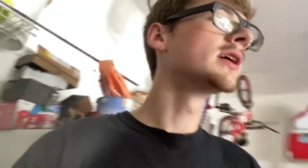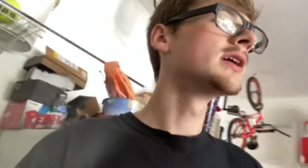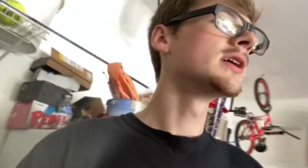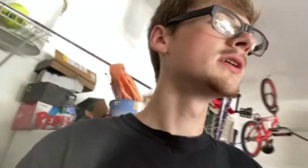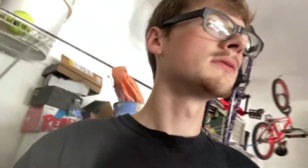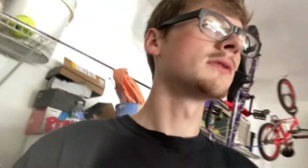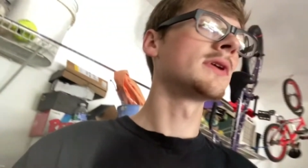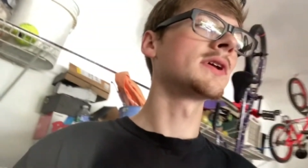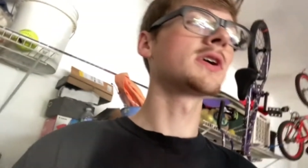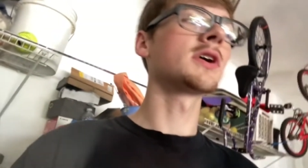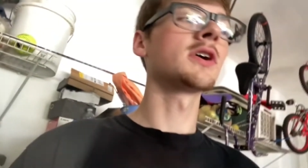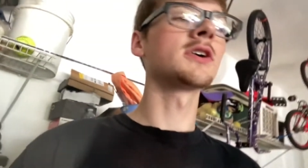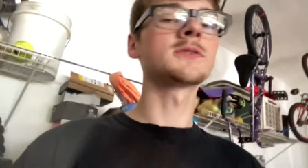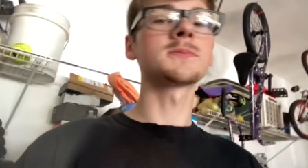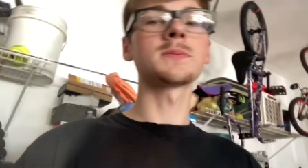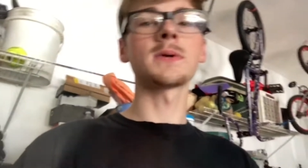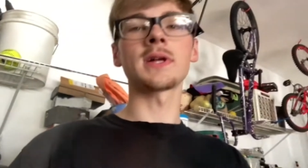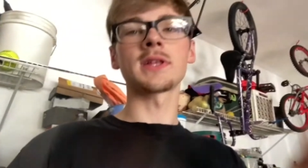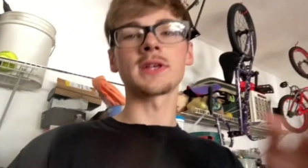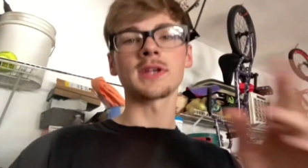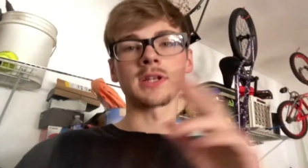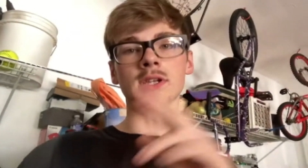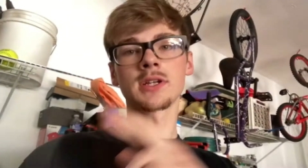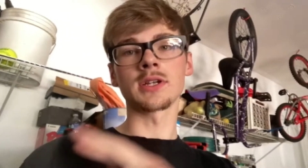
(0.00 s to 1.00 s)
Red car is
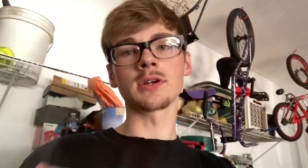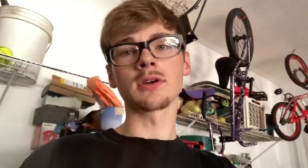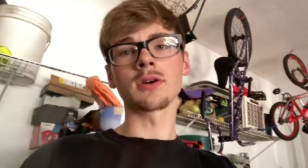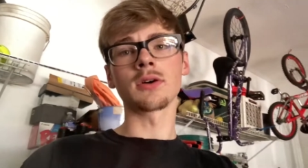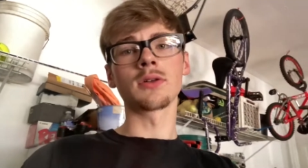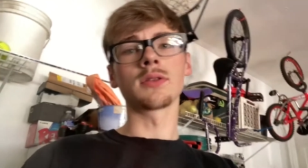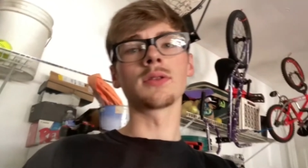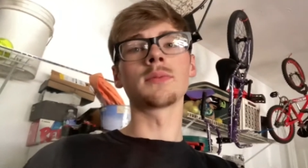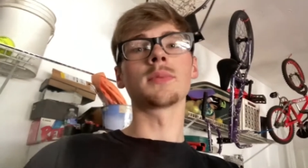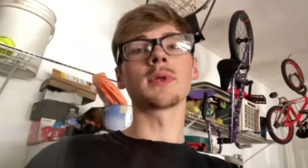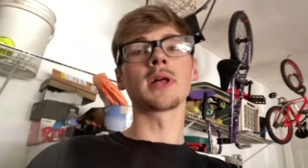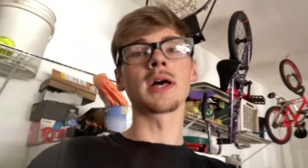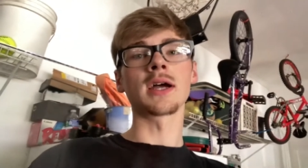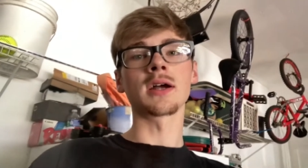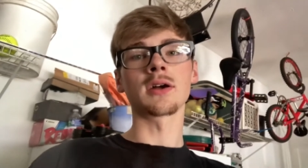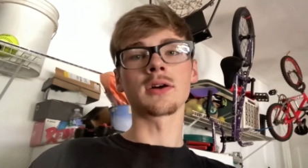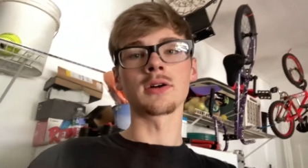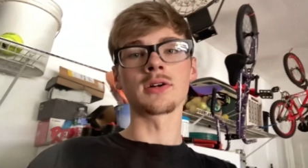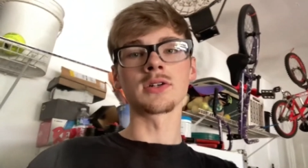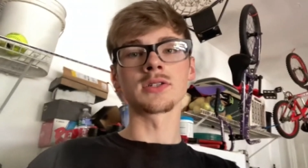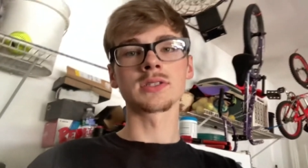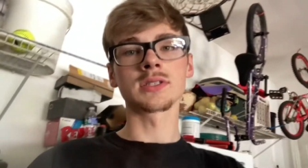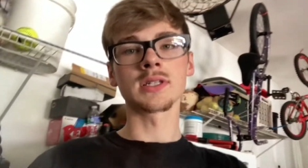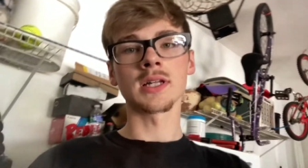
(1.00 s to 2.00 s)
probably going to go on the black
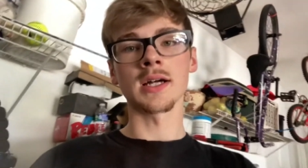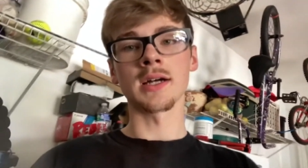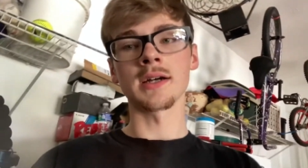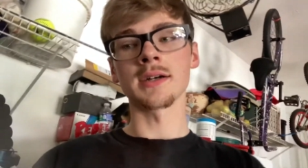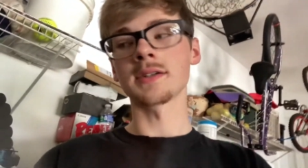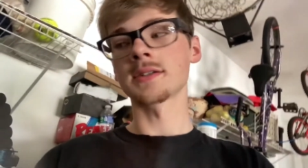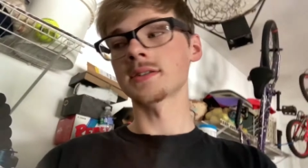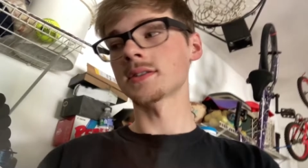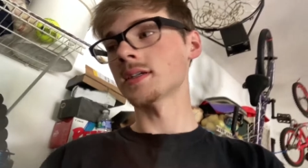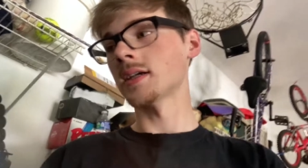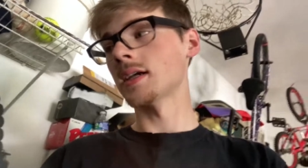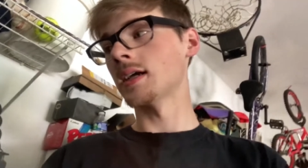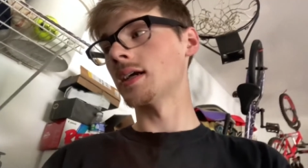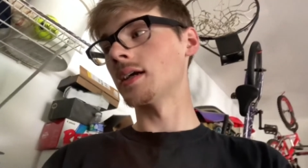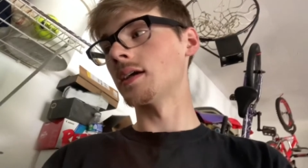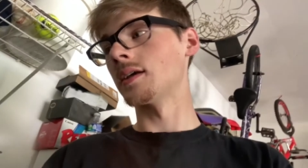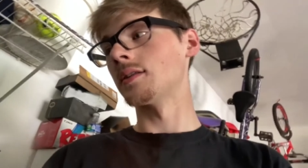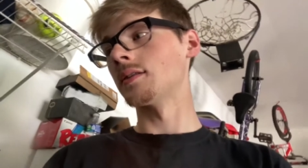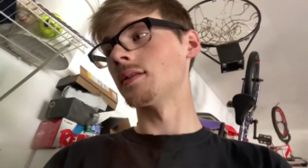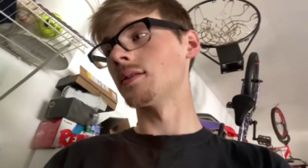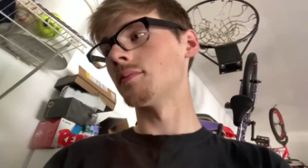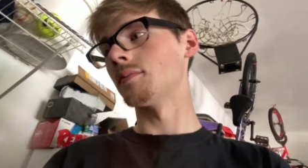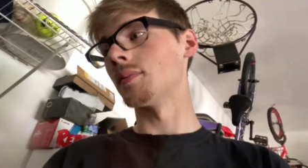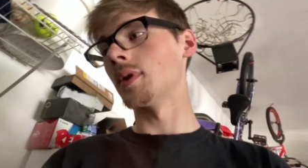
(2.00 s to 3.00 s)
car stocks,
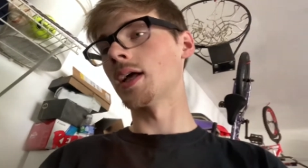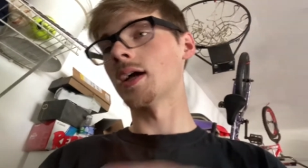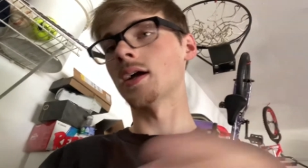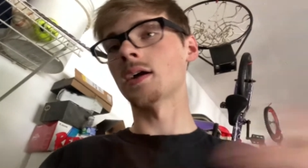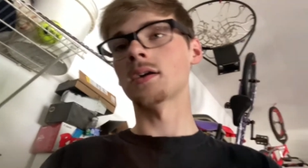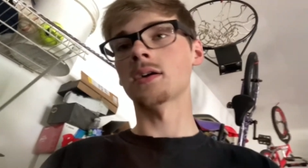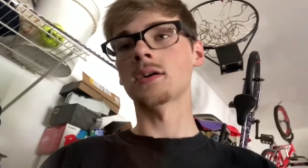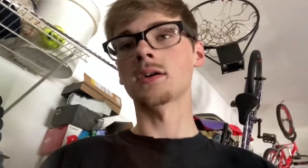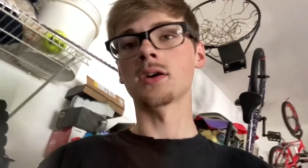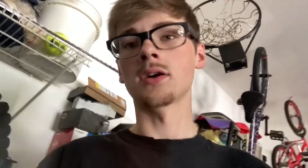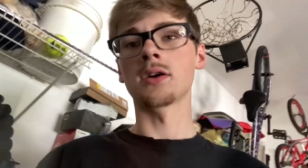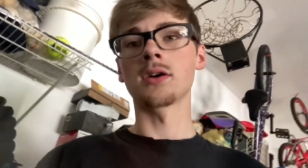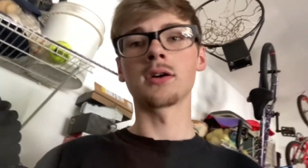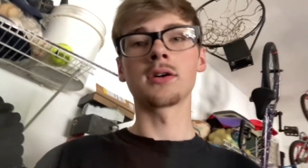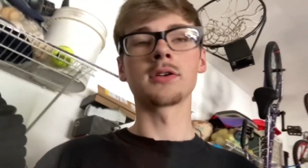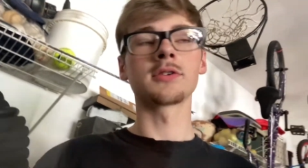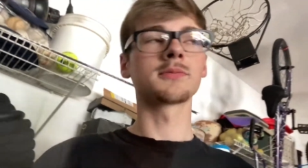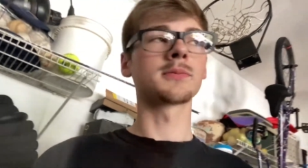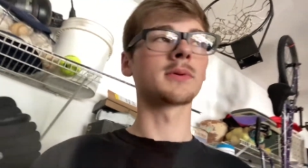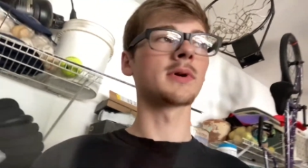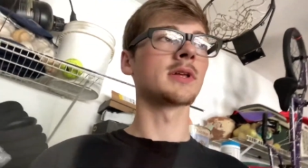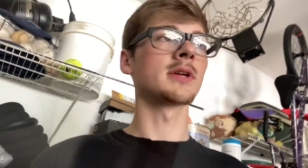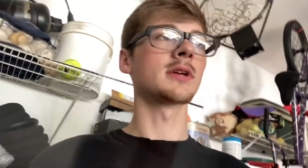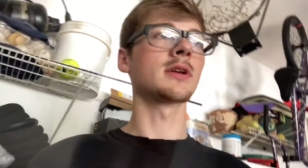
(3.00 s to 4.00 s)
and the black car is
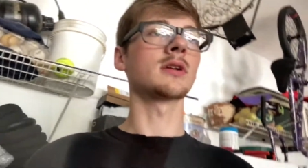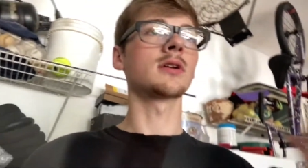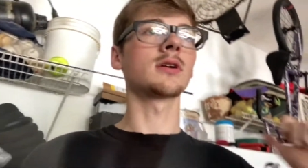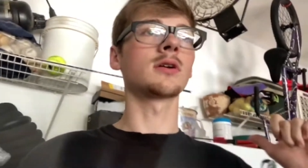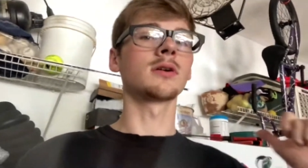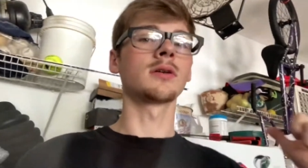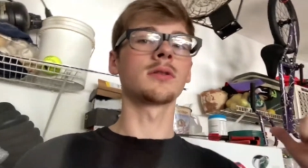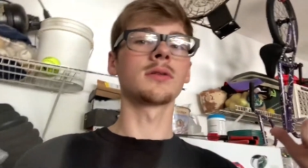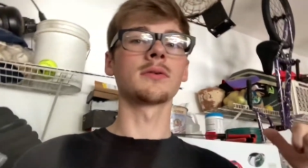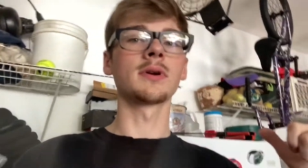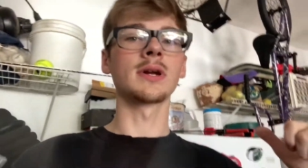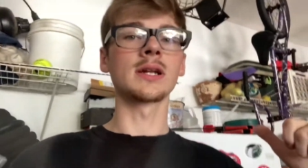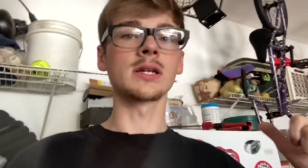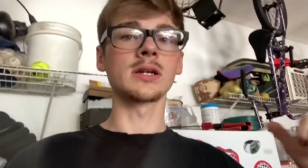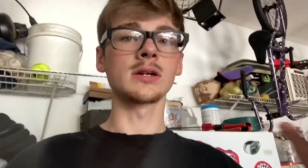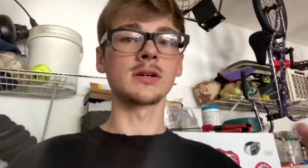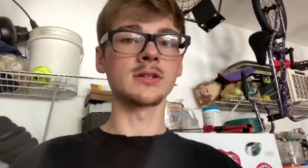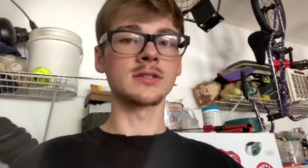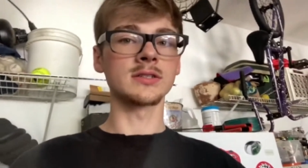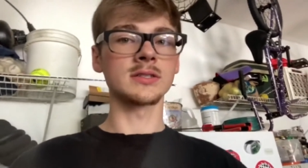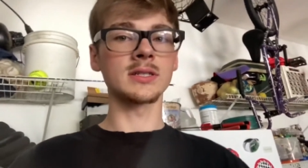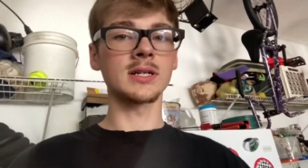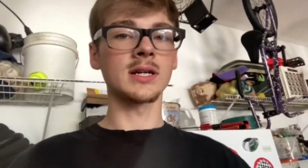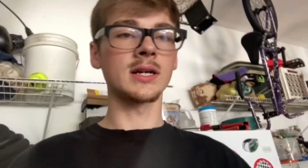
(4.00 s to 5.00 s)
probably going to go on the red car
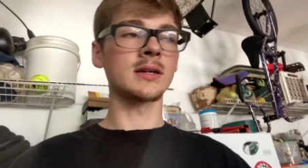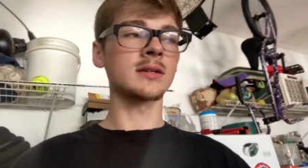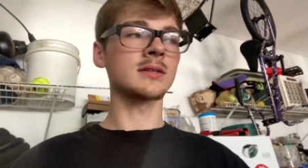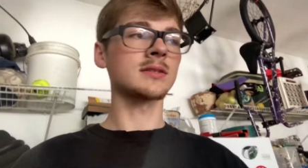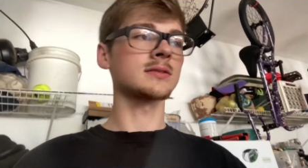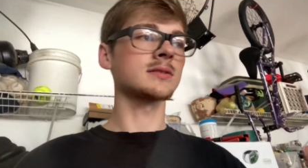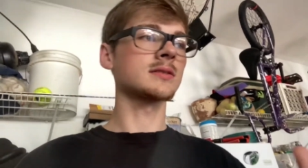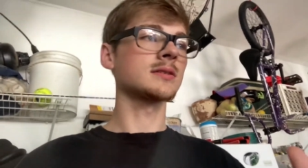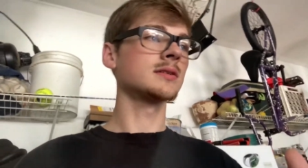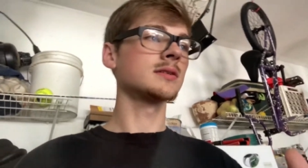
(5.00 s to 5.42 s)
stocks,